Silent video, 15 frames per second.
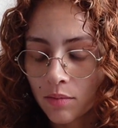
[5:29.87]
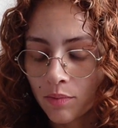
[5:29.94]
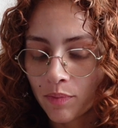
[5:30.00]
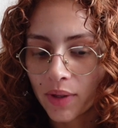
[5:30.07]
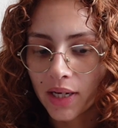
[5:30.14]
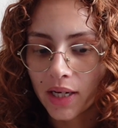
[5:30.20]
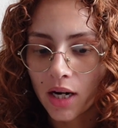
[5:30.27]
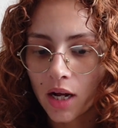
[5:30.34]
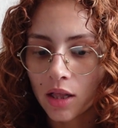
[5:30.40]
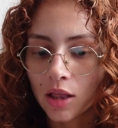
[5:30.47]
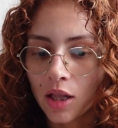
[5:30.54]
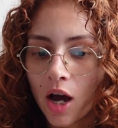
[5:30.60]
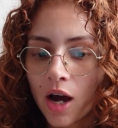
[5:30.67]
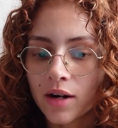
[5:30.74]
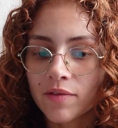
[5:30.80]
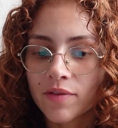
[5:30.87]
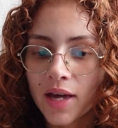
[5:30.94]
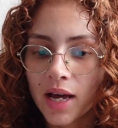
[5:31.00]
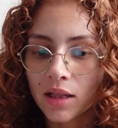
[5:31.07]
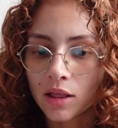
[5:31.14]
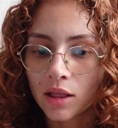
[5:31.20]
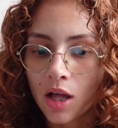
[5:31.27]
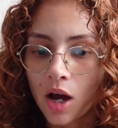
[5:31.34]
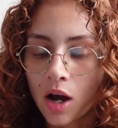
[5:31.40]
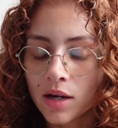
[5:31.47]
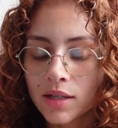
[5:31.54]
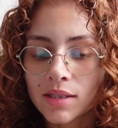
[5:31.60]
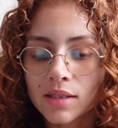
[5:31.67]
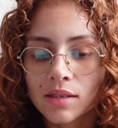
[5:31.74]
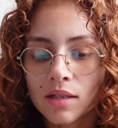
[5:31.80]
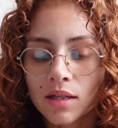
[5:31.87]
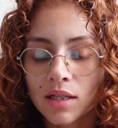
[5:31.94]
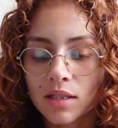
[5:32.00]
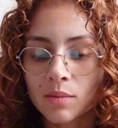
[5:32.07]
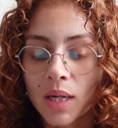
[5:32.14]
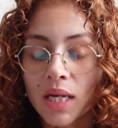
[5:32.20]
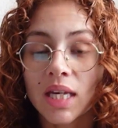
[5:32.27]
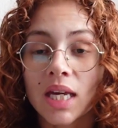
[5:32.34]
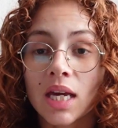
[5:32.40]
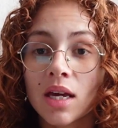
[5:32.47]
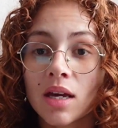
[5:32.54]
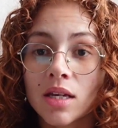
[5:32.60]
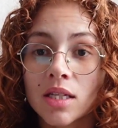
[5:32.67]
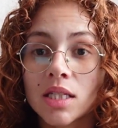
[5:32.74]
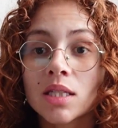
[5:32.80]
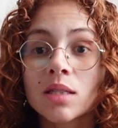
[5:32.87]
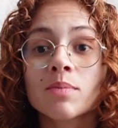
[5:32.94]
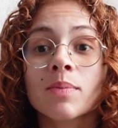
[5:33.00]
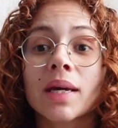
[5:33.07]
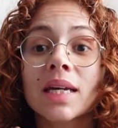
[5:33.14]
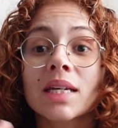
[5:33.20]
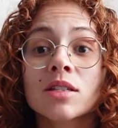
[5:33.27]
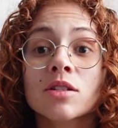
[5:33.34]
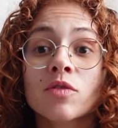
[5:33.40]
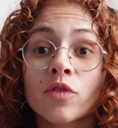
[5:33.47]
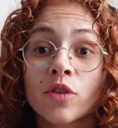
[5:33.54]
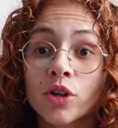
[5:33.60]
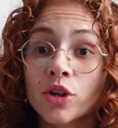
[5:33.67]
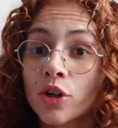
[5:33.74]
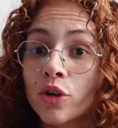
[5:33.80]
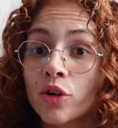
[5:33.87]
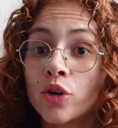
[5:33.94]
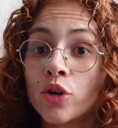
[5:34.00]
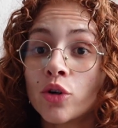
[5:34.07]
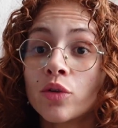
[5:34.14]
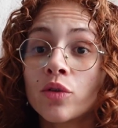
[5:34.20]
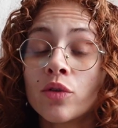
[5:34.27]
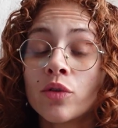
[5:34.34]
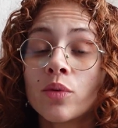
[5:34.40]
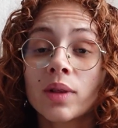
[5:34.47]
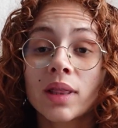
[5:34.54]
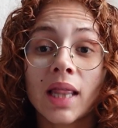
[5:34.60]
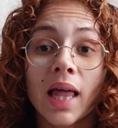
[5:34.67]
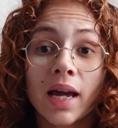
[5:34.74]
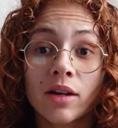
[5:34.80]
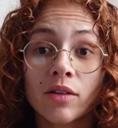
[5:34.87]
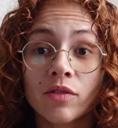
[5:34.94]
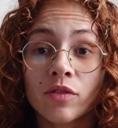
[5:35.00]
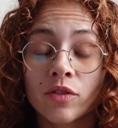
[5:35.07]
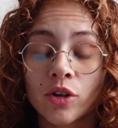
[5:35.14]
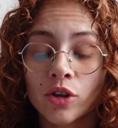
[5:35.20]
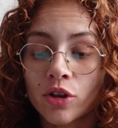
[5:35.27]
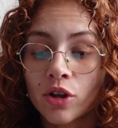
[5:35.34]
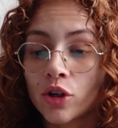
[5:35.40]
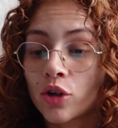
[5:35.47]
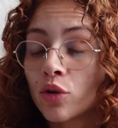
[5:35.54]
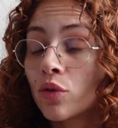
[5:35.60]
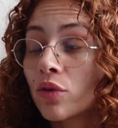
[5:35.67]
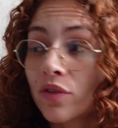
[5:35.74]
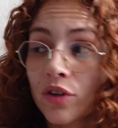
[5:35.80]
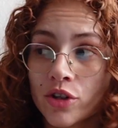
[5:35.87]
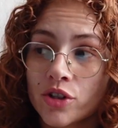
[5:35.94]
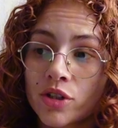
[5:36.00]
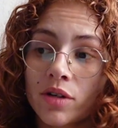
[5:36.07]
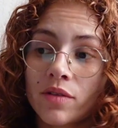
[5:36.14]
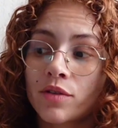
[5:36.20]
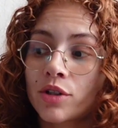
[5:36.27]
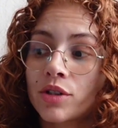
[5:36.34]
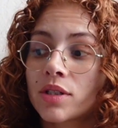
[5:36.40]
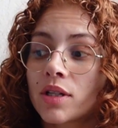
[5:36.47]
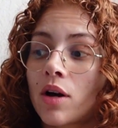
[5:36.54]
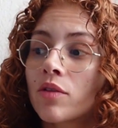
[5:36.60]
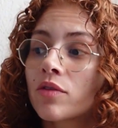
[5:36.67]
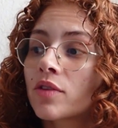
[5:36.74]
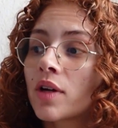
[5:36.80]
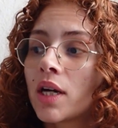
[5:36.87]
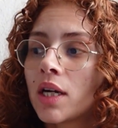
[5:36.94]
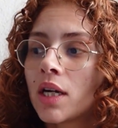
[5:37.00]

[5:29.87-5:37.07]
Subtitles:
But a lot of that loss is making space for your new life, the new version of yourself.